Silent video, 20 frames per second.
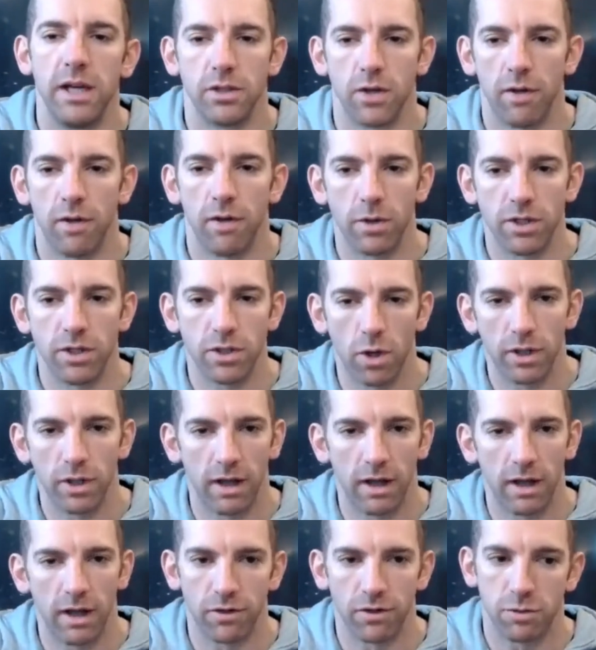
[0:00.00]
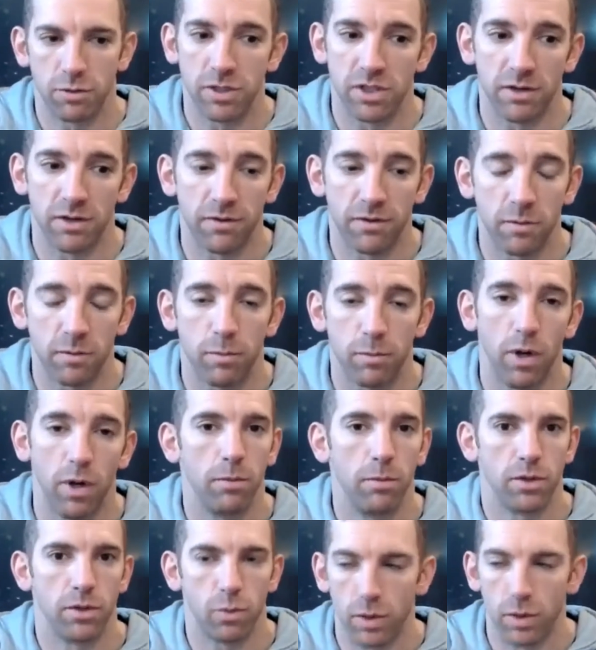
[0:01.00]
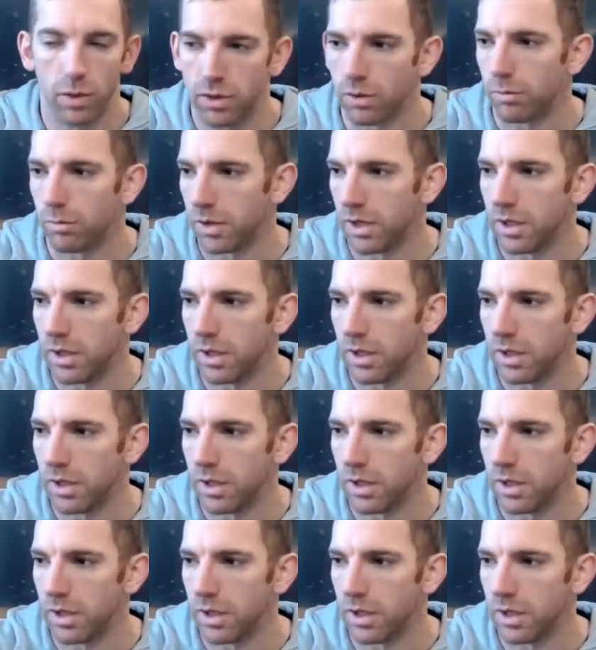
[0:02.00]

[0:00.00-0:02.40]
So everybody's going there for a specific purpose, which it'll